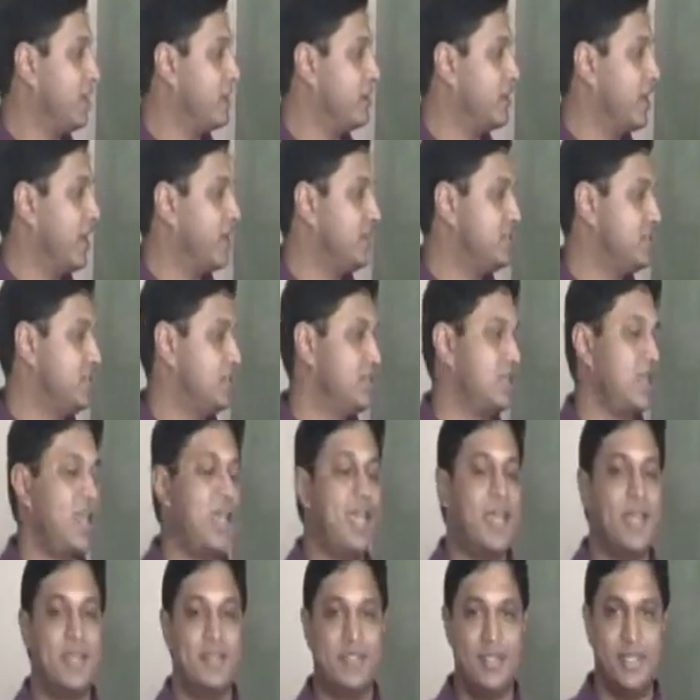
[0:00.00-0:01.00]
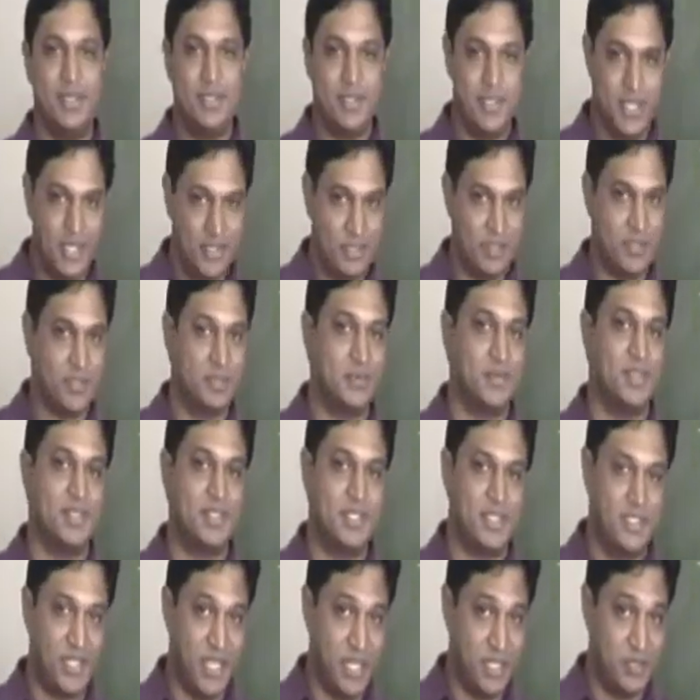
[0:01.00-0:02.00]
and write it as a
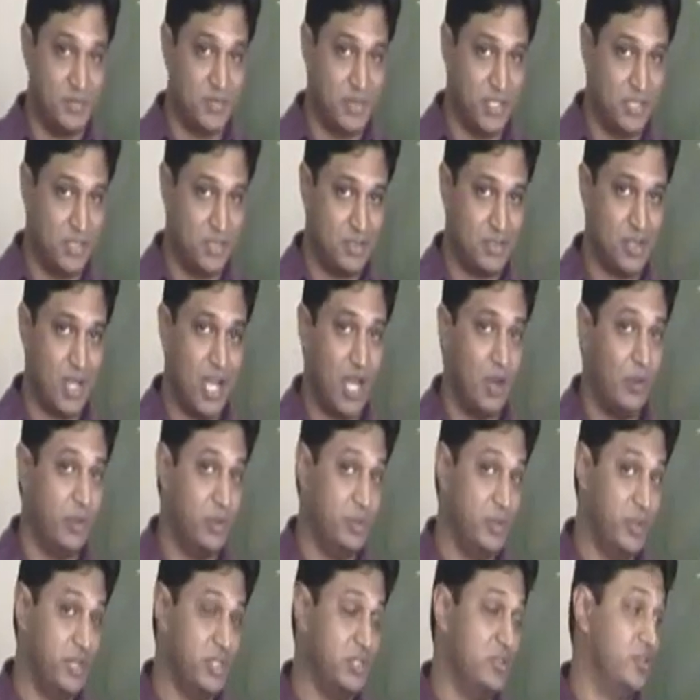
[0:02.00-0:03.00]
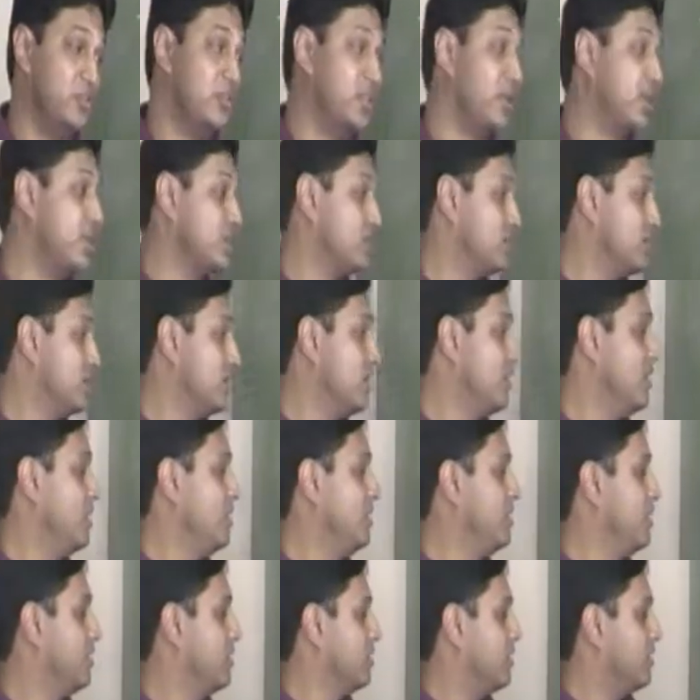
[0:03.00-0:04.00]
testable statement, how would we do that?
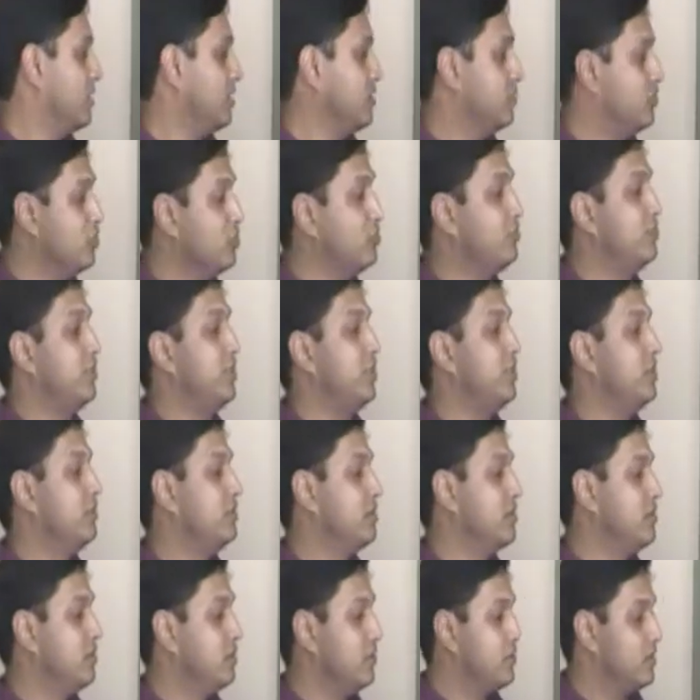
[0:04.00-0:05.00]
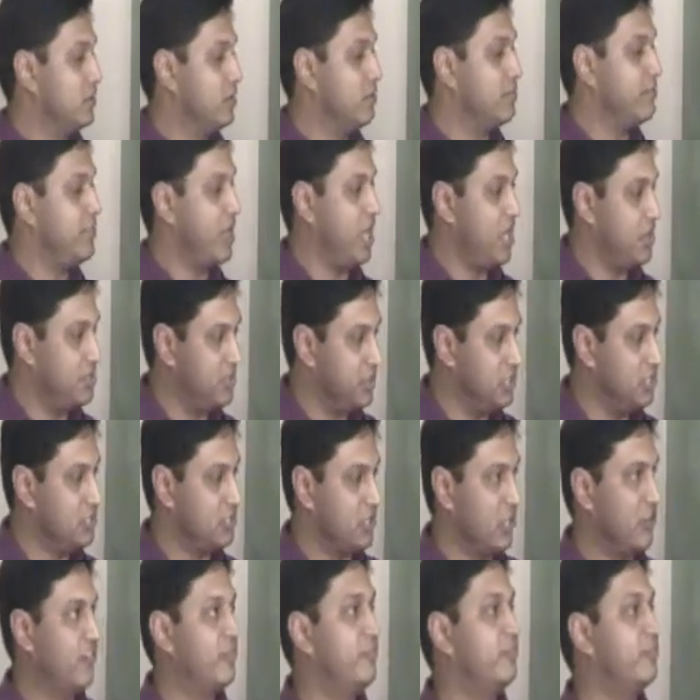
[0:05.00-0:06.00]
Could be, the
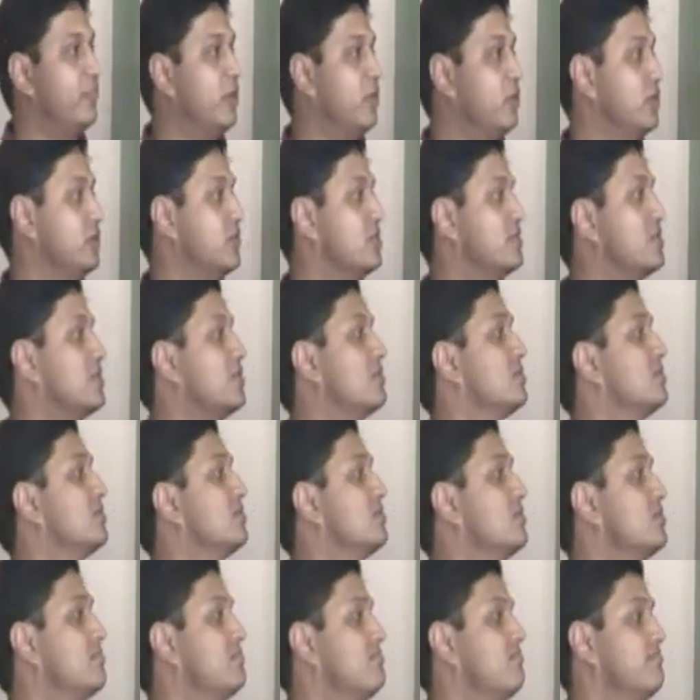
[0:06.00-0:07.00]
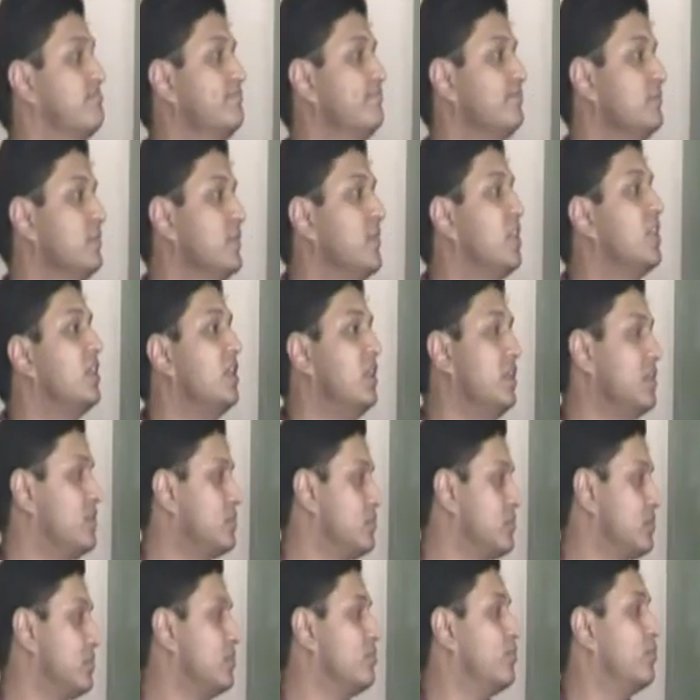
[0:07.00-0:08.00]
payment of bonuses
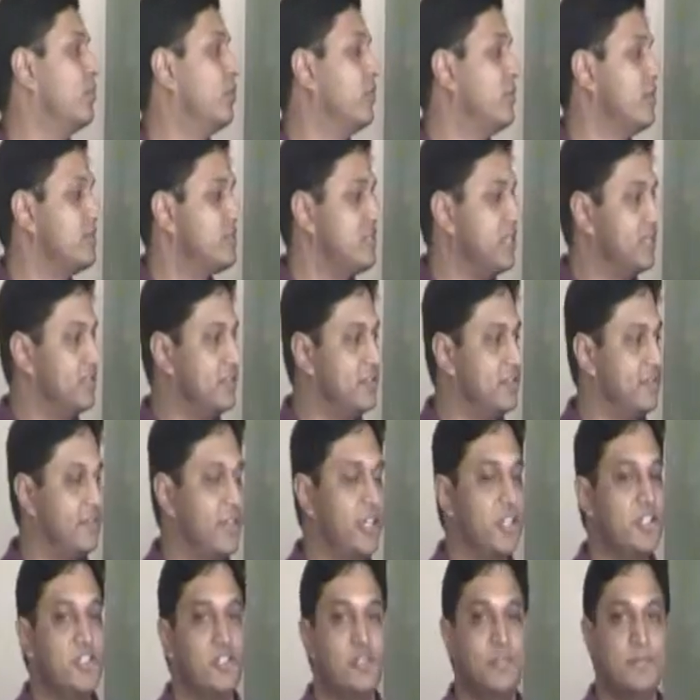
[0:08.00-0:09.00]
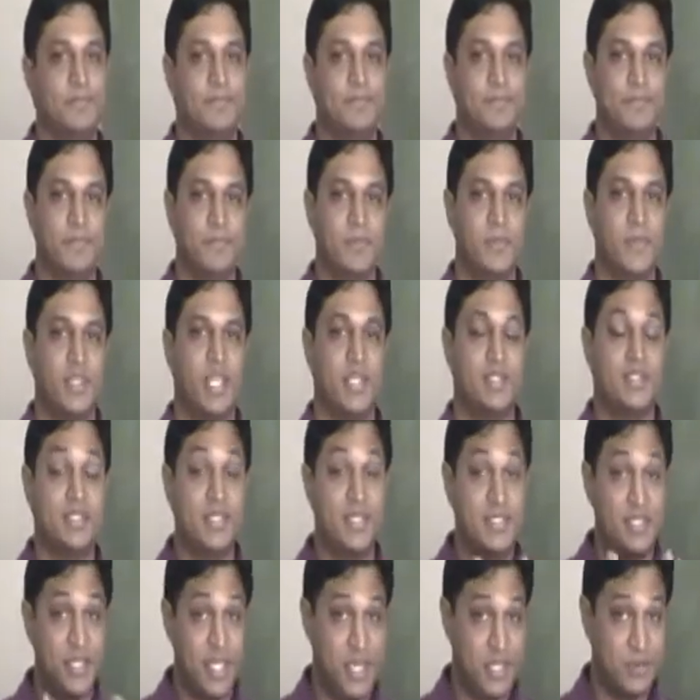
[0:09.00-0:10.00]
lead to employee satisfaction.
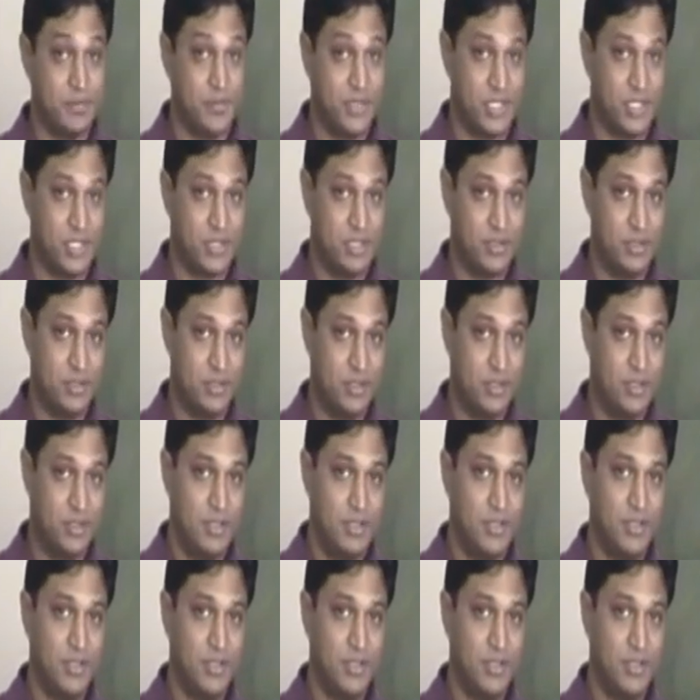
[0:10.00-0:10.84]
It's a statement,